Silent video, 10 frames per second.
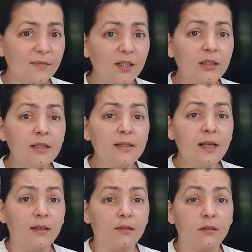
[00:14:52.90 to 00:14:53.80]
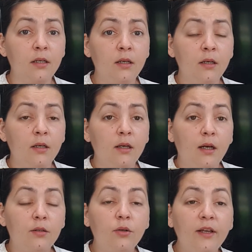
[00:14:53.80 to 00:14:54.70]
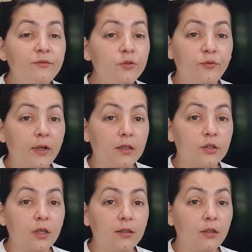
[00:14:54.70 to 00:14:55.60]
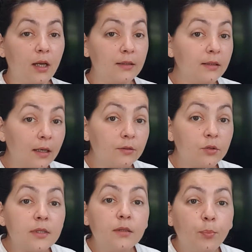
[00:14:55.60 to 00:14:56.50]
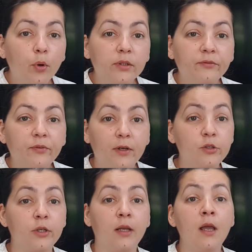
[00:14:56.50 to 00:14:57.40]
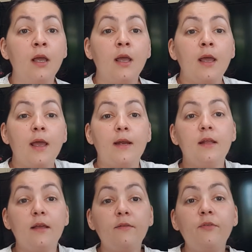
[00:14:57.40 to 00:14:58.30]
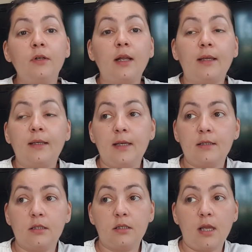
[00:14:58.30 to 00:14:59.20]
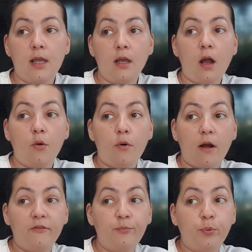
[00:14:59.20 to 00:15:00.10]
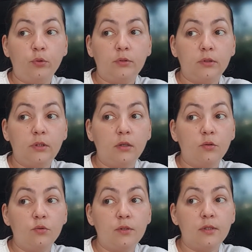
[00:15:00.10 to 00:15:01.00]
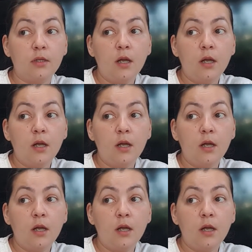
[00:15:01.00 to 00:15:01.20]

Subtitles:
and that's it. I don't have to flush. I don't see the point in flushing. And even like yesterday, how I've put those